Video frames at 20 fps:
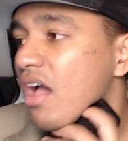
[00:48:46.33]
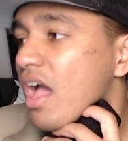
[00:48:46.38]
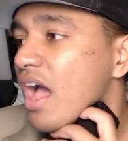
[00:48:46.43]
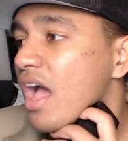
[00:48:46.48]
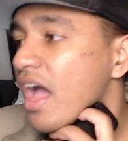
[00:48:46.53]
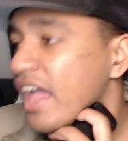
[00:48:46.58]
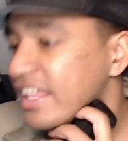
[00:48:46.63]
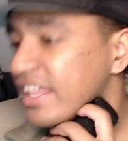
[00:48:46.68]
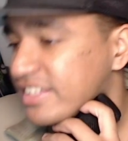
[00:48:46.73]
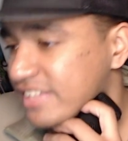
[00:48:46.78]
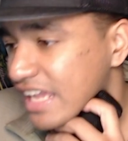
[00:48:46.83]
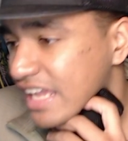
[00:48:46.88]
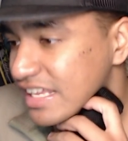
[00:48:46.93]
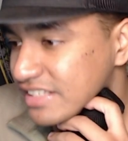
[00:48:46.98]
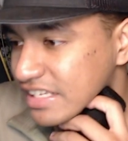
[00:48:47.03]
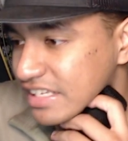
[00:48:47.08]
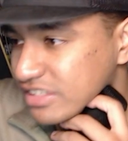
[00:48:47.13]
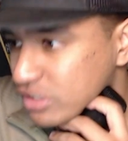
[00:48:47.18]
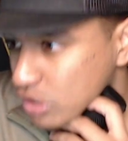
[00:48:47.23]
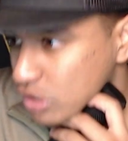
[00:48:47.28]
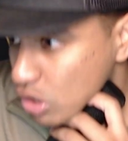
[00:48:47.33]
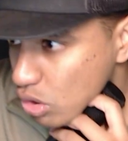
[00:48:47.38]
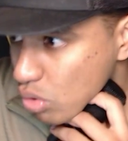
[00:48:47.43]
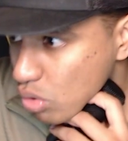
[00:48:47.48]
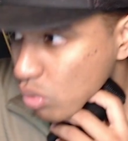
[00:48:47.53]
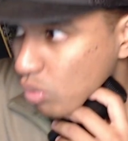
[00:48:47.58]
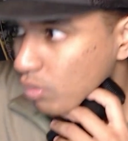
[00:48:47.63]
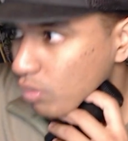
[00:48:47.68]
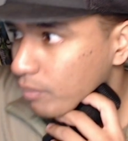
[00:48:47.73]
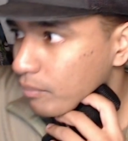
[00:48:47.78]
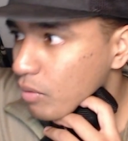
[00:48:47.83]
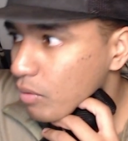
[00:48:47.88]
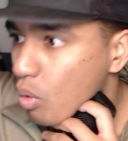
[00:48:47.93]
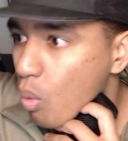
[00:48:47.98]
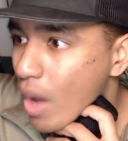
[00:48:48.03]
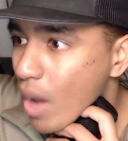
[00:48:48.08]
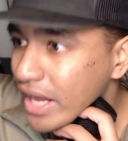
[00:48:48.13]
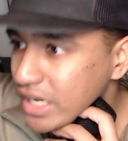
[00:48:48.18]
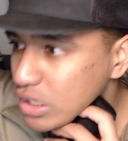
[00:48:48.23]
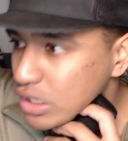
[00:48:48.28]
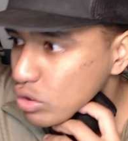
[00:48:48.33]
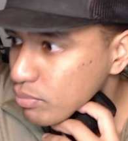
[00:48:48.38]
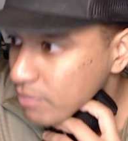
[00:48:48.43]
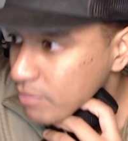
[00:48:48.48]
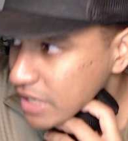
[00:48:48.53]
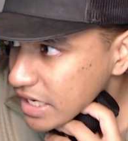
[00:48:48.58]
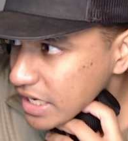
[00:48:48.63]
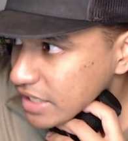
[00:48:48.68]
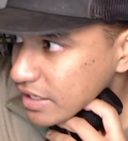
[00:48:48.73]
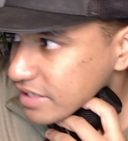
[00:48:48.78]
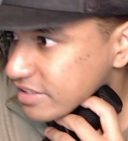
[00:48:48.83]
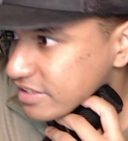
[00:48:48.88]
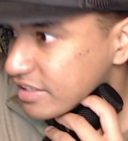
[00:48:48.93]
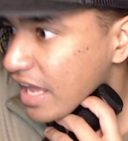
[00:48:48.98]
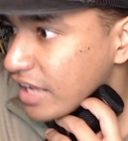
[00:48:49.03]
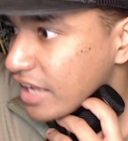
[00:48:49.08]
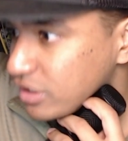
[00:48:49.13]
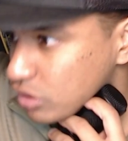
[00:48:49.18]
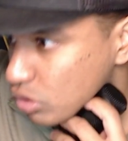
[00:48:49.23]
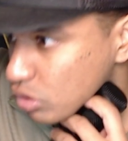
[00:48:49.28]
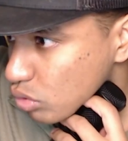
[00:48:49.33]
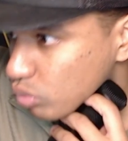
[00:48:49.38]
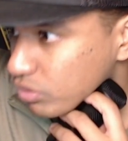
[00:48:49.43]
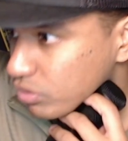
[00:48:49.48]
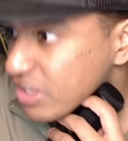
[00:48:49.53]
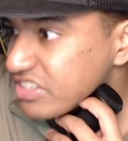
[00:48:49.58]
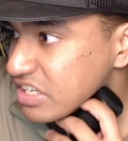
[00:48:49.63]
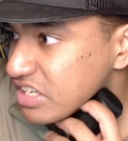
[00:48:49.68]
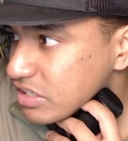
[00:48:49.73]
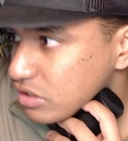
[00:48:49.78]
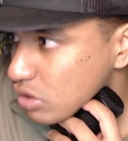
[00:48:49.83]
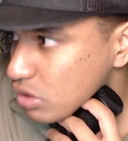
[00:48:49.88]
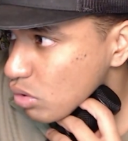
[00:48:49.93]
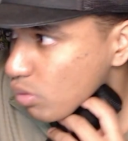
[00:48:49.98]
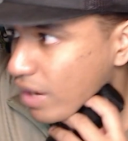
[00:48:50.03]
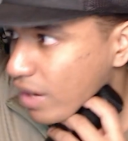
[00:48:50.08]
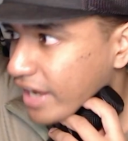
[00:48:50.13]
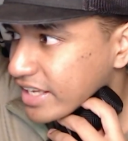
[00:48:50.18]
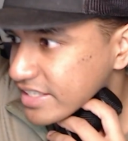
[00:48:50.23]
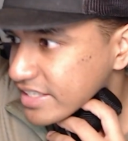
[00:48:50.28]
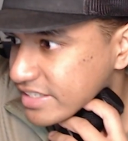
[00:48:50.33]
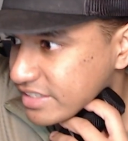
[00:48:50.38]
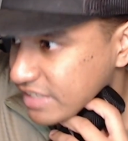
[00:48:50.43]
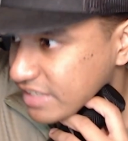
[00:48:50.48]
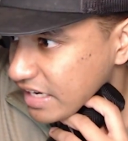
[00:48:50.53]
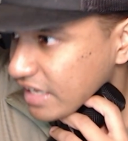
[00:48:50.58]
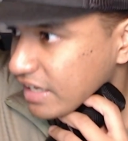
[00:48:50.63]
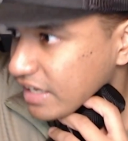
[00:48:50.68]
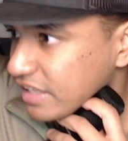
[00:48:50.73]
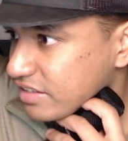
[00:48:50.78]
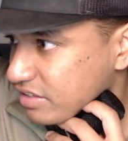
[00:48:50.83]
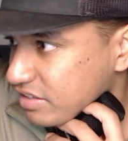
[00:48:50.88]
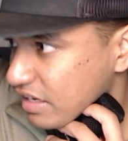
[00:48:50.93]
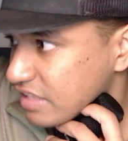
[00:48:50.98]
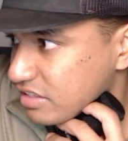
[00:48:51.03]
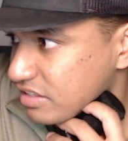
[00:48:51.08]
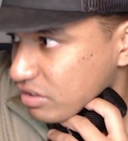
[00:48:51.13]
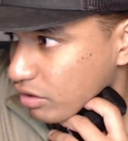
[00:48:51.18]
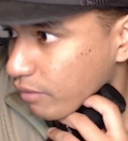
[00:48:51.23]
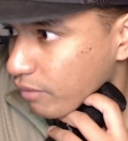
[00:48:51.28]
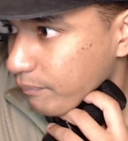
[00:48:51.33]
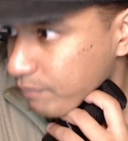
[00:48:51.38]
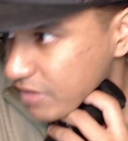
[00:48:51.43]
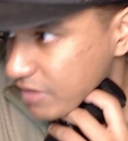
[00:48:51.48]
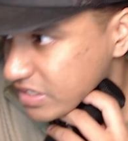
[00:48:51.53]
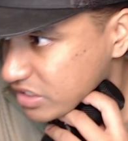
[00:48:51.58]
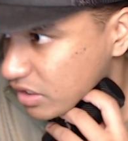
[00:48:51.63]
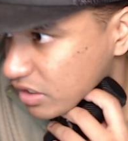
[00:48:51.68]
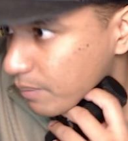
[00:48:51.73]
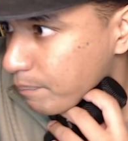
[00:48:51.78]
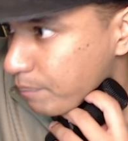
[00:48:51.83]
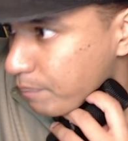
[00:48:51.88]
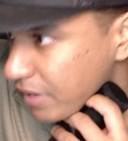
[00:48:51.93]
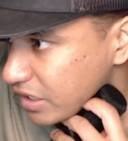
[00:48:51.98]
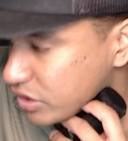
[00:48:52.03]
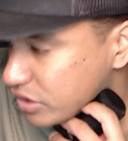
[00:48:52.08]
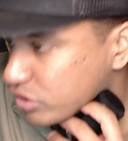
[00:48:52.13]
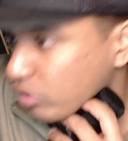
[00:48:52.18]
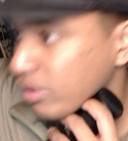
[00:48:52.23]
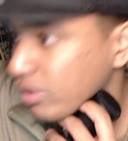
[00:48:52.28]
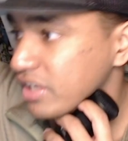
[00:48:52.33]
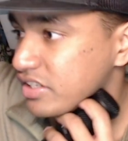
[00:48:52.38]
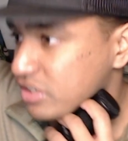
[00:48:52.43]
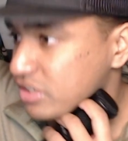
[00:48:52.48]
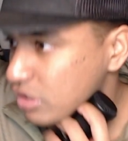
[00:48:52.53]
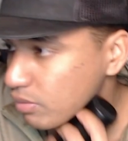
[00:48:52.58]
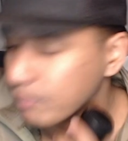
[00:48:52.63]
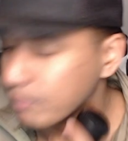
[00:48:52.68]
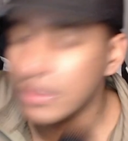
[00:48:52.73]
It says it's you. What do you mean it's not you? This is you. I can see it. It's your picture. It's you.